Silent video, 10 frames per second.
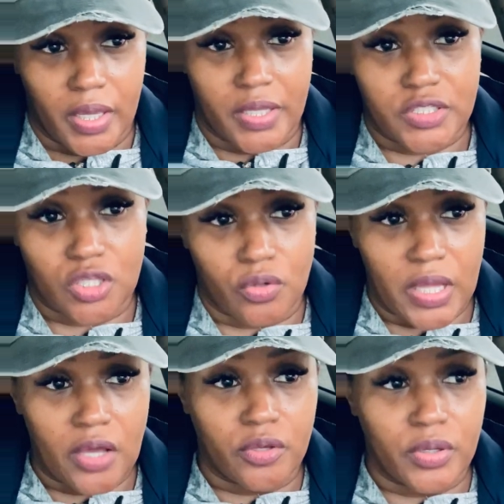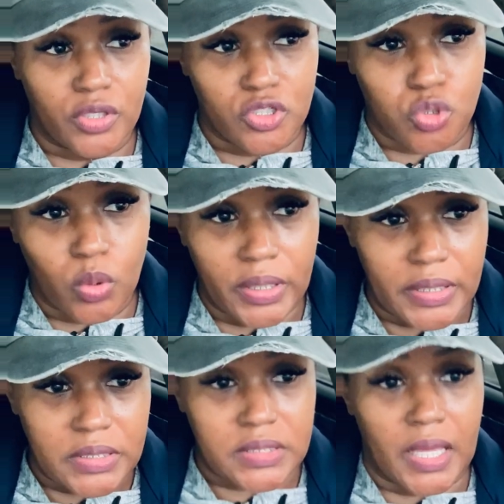And so now you're in your
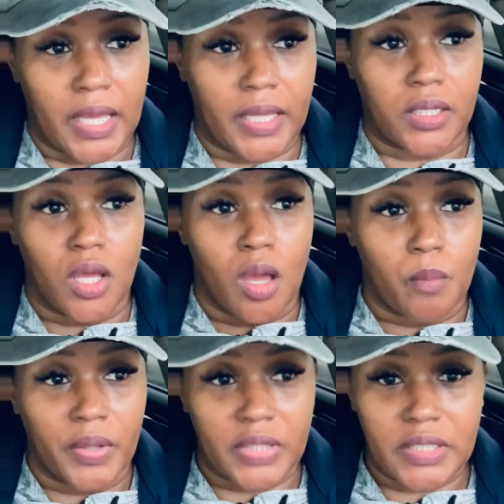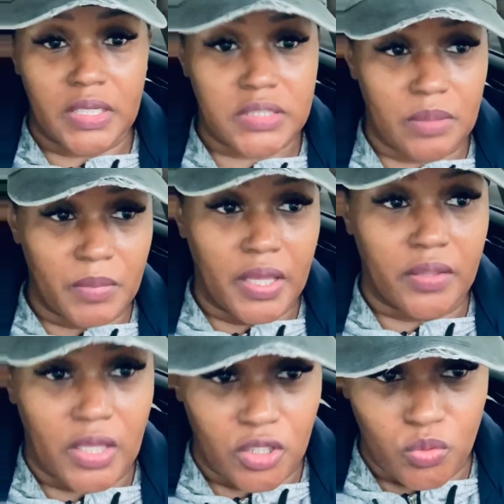20s, but that doesn't
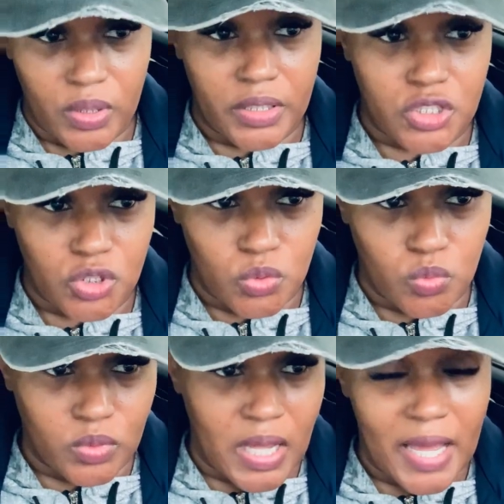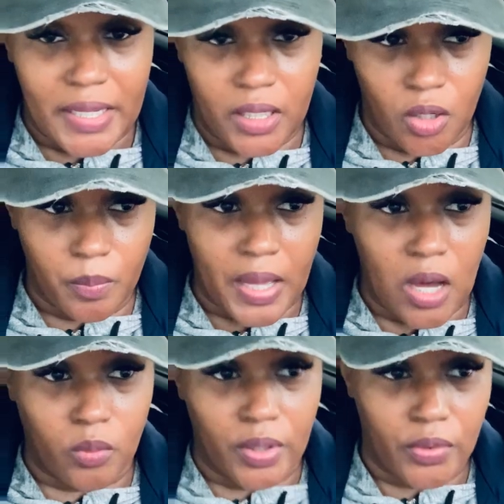mean that you get to not help
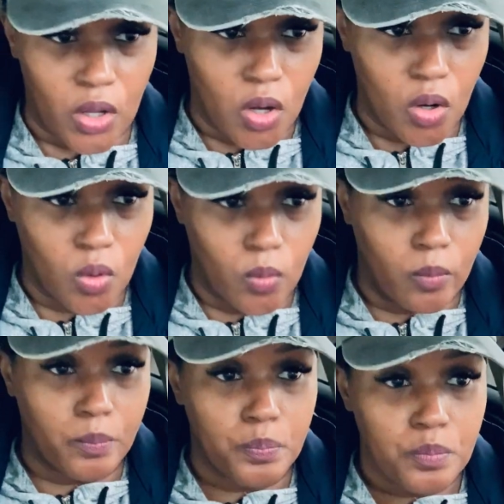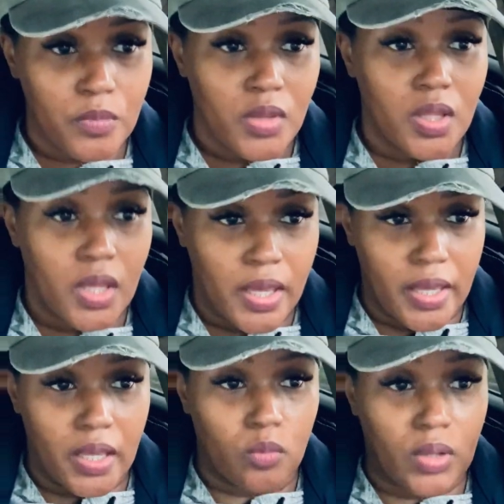out in the home.
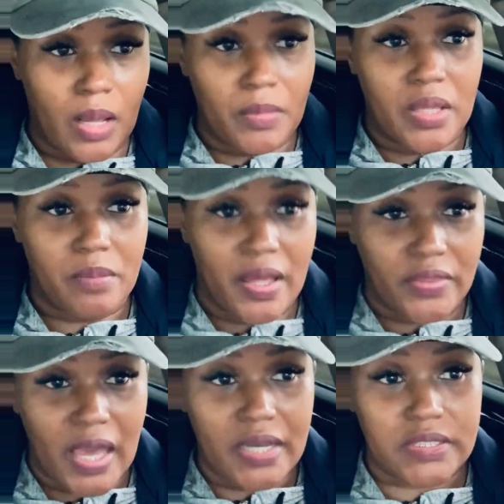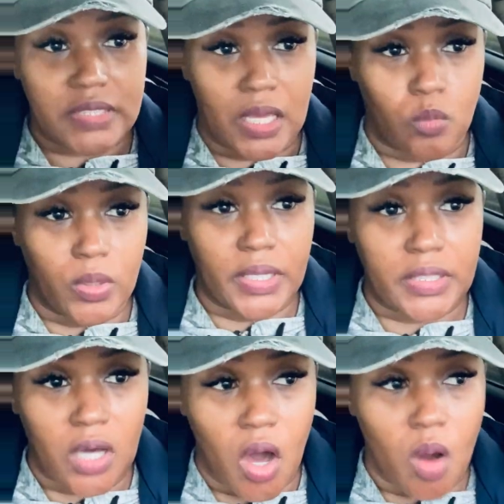And what I mean by that is that we
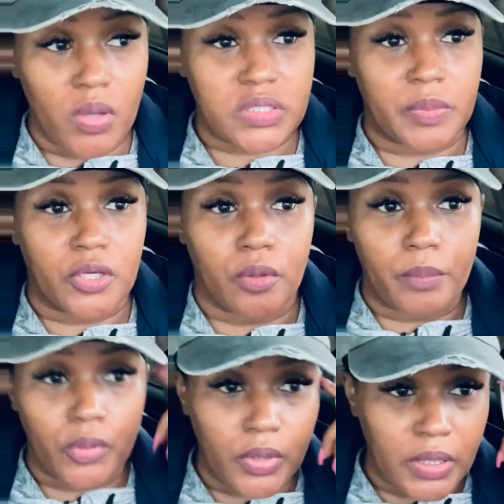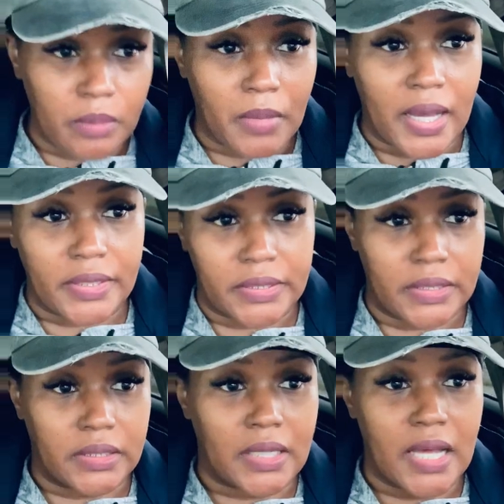need to always be community
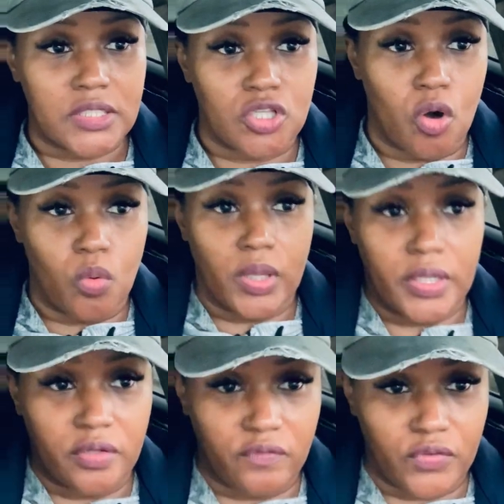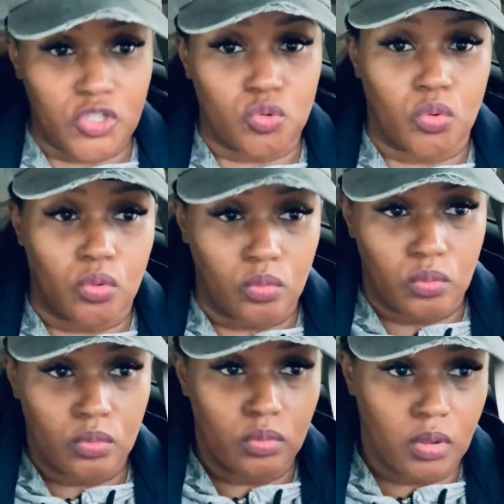minded, not so individual
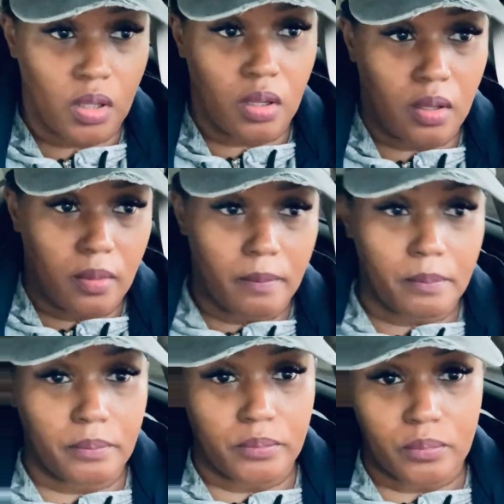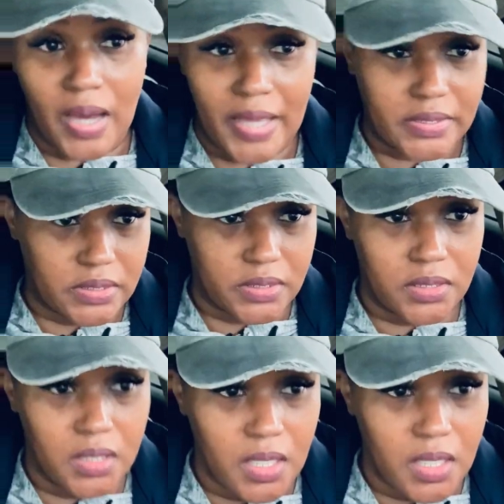minded.